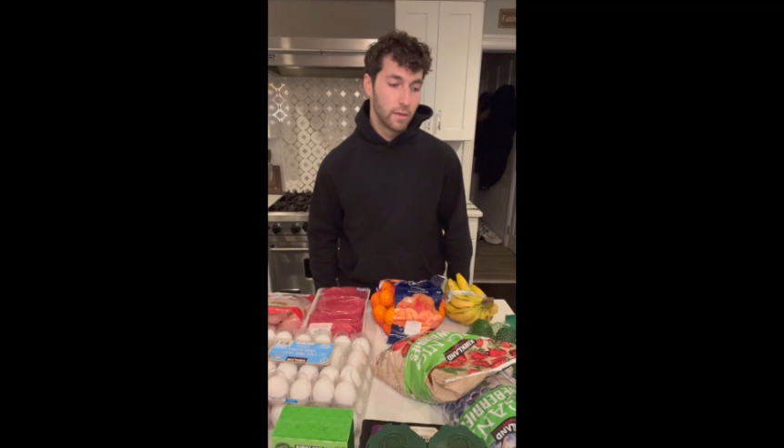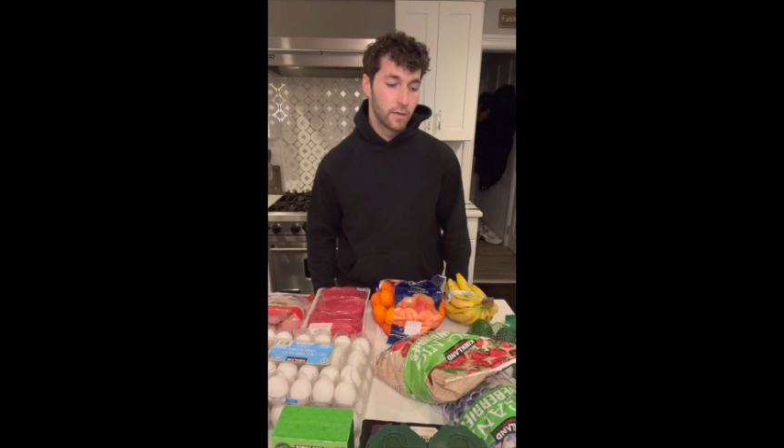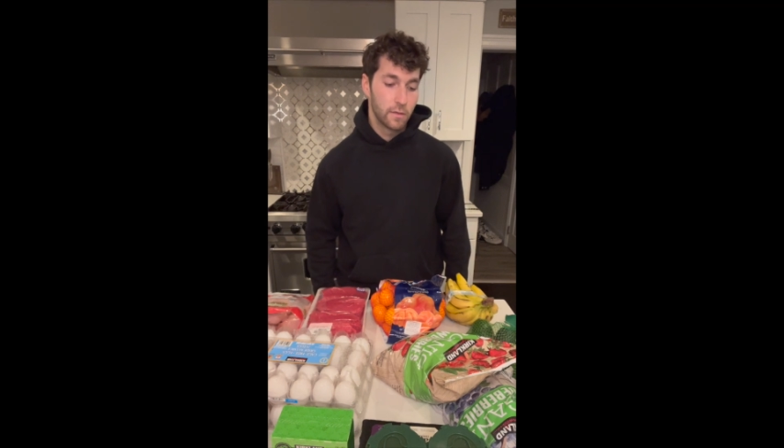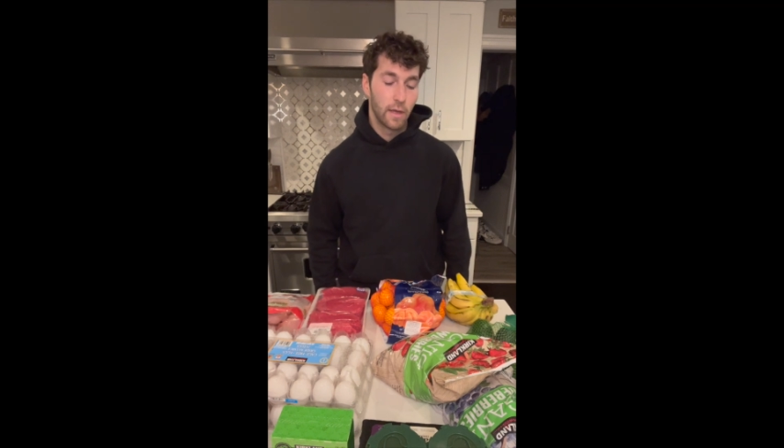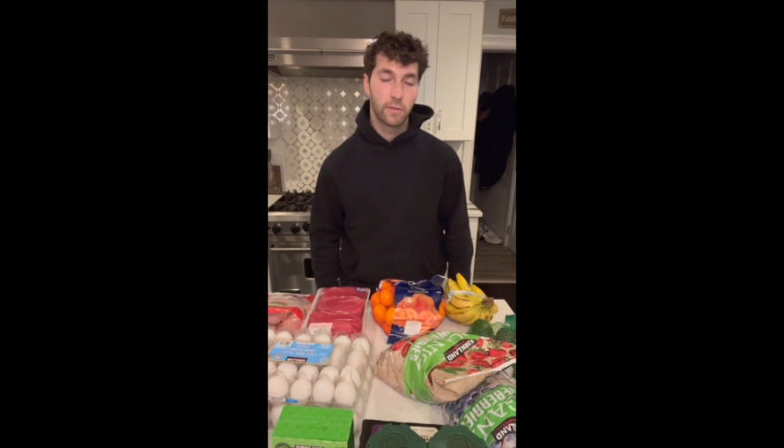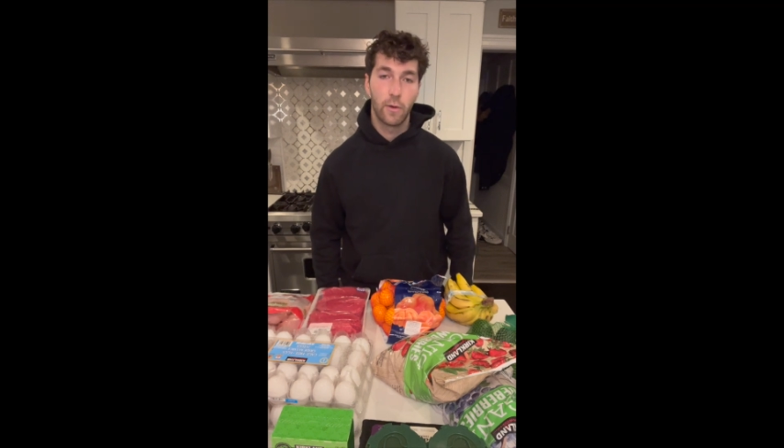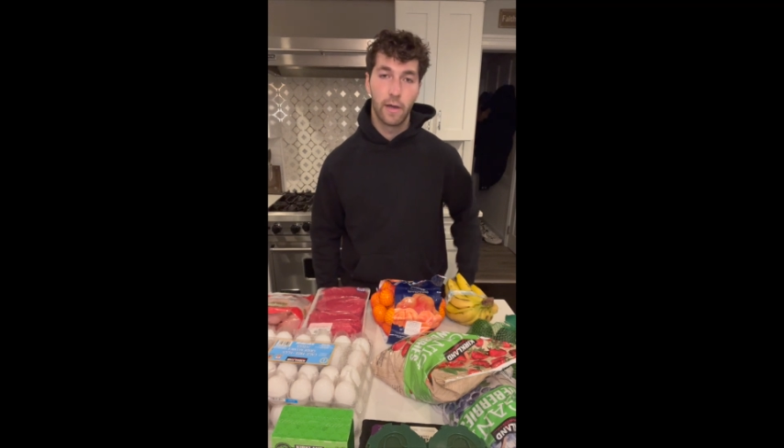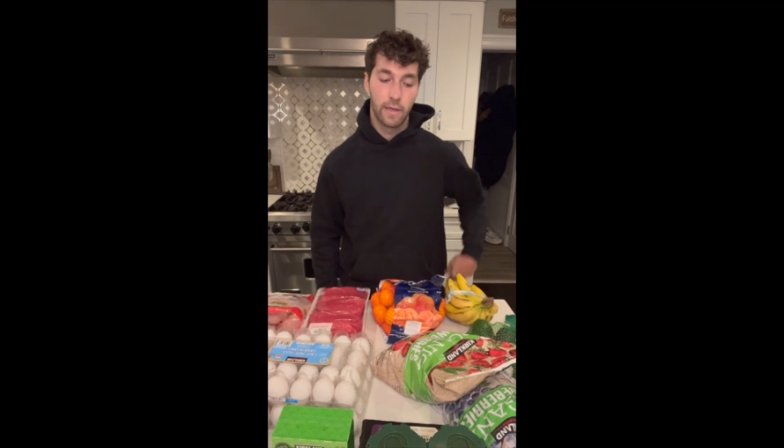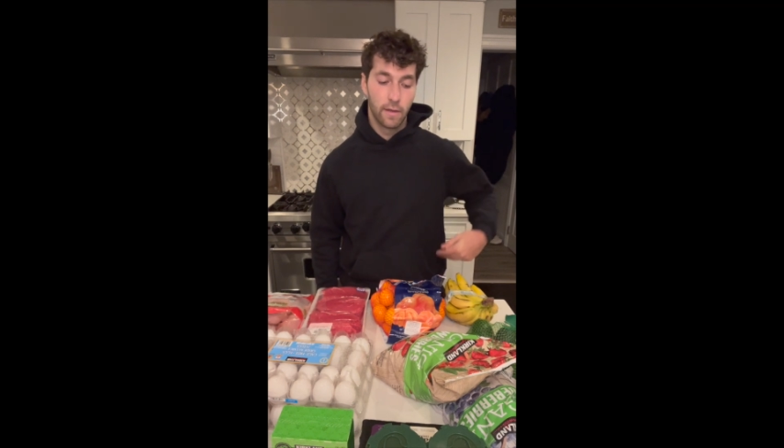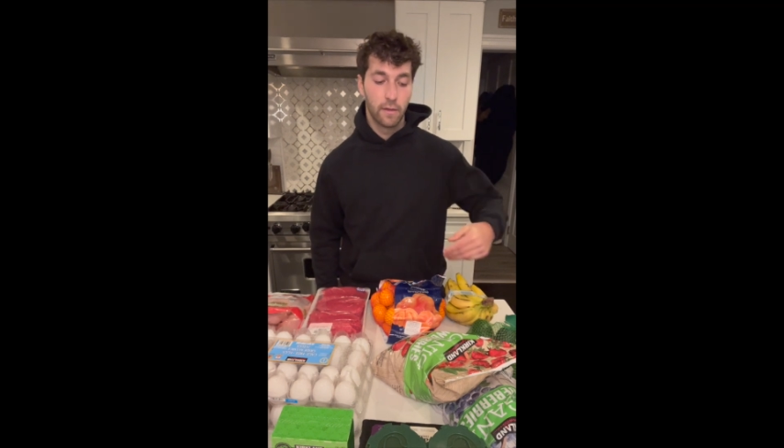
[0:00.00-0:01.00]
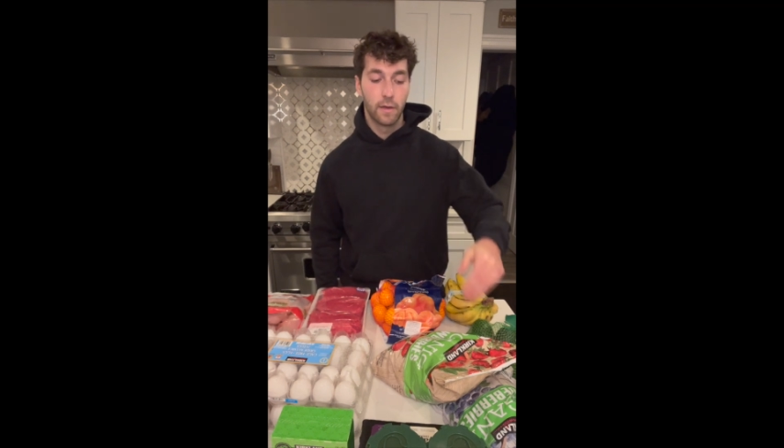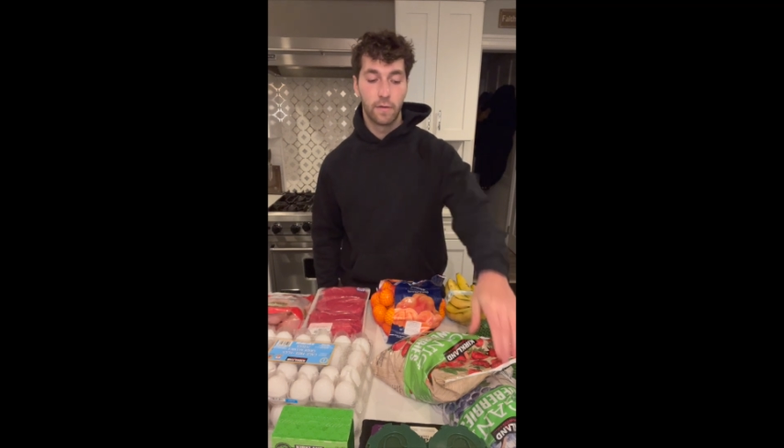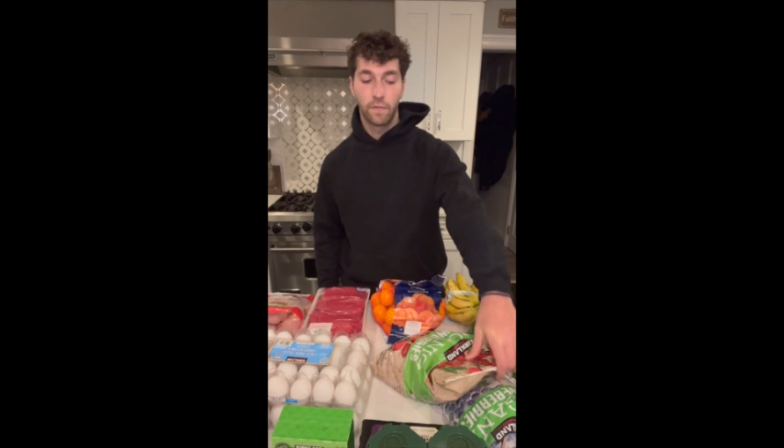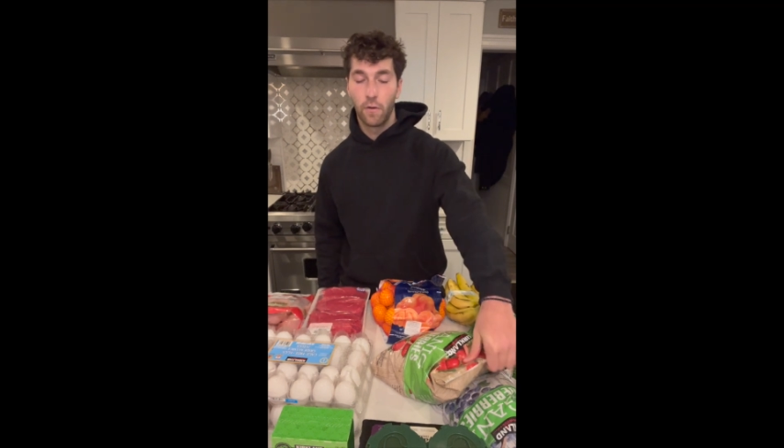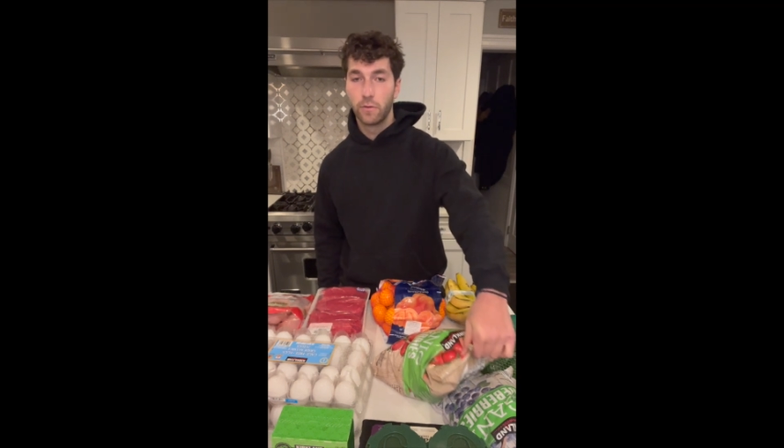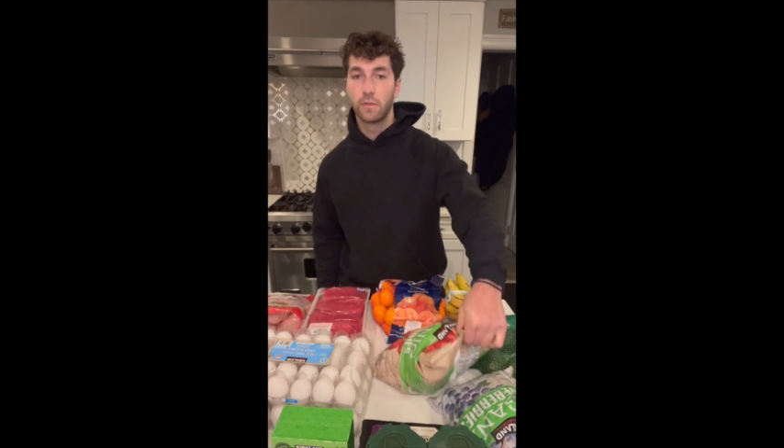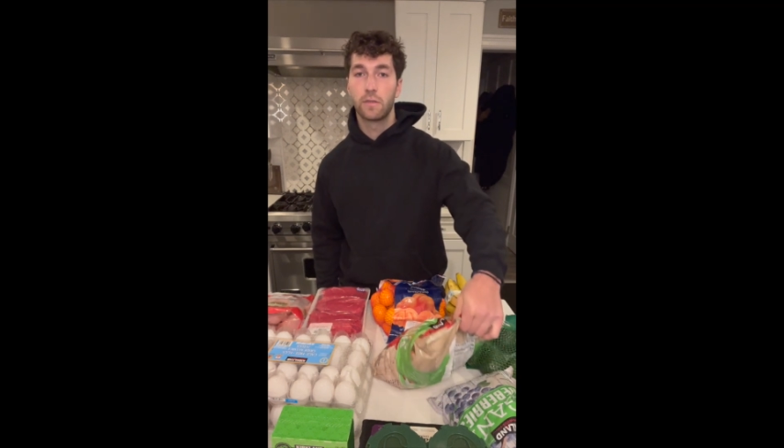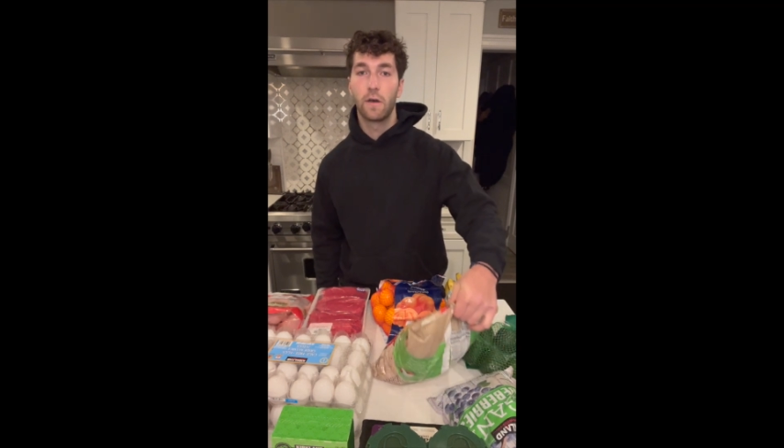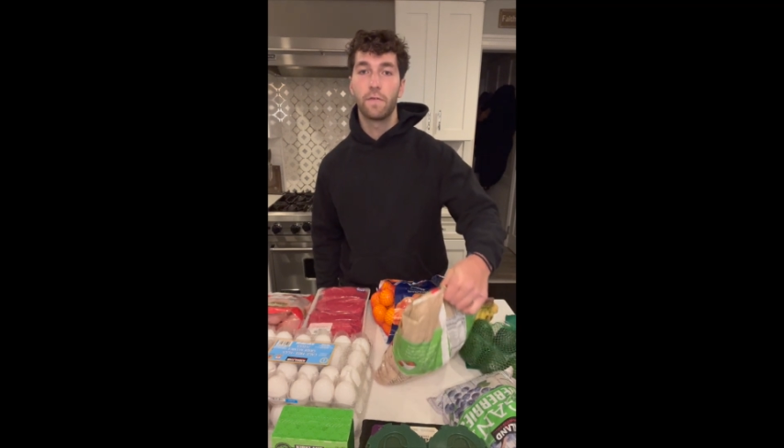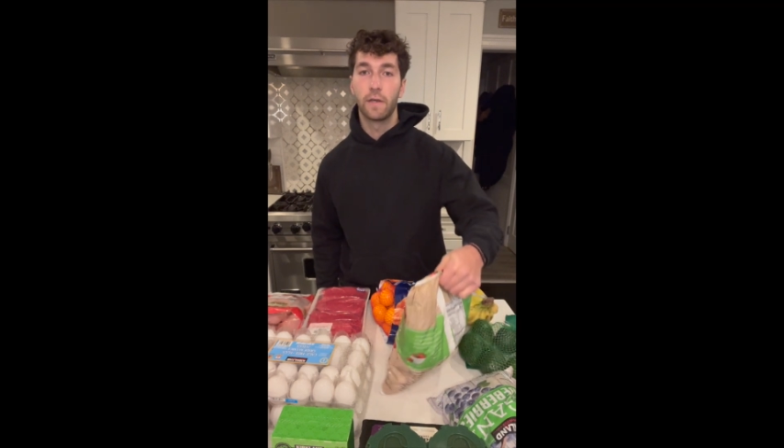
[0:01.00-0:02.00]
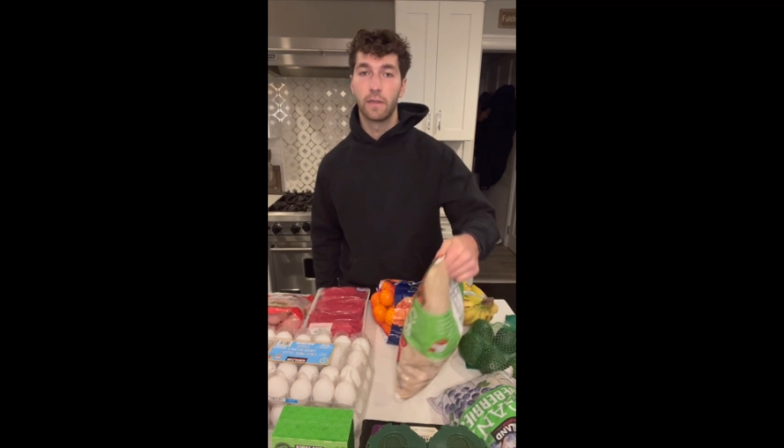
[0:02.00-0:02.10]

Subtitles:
So that's why I get like frozen stuff like